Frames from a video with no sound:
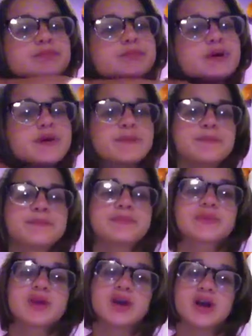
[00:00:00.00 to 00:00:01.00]
But
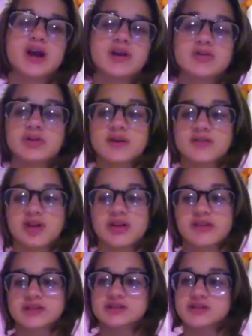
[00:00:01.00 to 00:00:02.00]
I don't have a lot
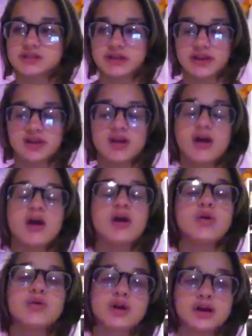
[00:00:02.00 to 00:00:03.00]
of things to say.
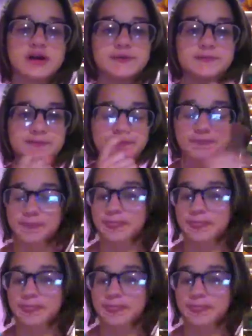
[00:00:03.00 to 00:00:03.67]
Oh, um,